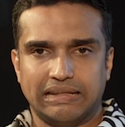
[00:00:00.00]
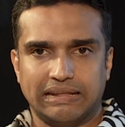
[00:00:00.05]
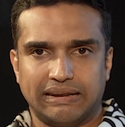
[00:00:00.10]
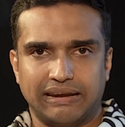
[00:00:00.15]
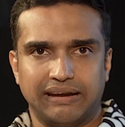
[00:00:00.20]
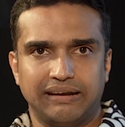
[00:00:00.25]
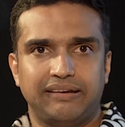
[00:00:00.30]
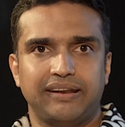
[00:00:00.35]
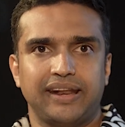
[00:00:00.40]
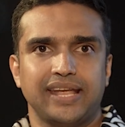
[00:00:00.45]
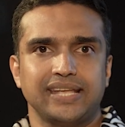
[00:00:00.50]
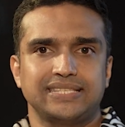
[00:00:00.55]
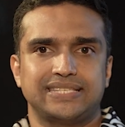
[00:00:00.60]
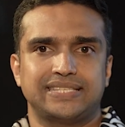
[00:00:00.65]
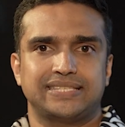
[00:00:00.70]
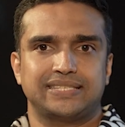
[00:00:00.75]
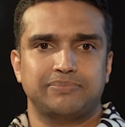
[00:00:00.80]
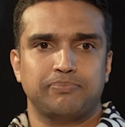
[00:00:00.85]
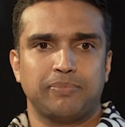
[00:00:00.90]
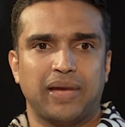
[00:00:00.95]

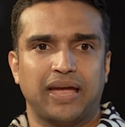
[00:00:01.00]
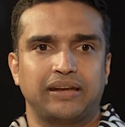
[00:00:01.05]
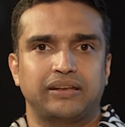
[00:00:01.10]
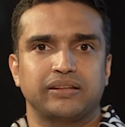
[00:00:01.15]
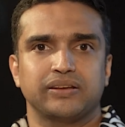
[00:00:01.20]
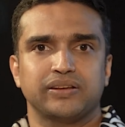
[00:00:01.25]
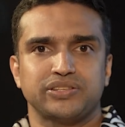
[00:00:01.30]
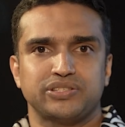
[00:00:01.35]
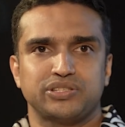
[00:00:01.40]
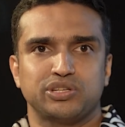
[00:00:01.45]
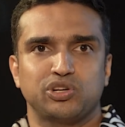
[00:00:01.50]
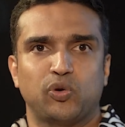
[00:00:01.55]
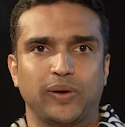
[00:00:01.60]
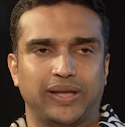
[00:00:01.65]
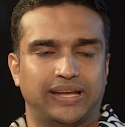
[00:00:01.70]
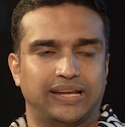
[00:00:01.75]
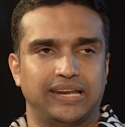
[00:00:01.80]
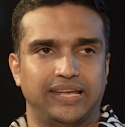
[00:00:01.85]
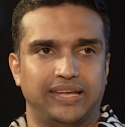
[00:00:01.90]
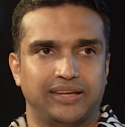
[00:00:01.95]
redress matters
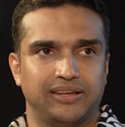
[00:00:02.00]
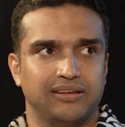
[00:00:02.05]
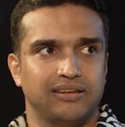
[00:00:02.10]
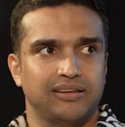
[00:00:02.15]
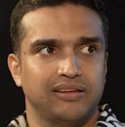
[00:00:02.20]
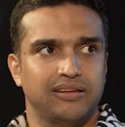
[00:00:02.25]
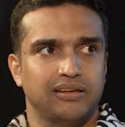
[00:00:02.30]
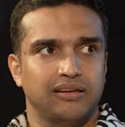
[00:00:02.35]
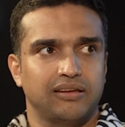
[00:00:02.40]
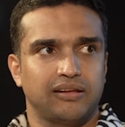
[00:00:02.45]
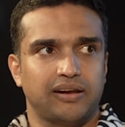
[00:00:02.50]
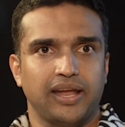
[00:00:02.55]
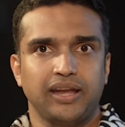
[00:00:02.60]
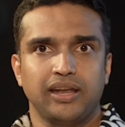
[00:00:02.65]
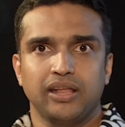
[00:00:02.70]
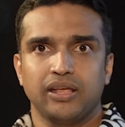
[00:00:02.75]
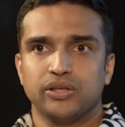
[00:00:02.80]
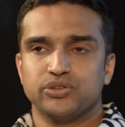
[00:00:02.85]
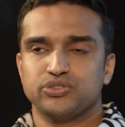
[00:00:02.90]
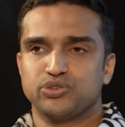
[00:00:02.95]
quickly, right?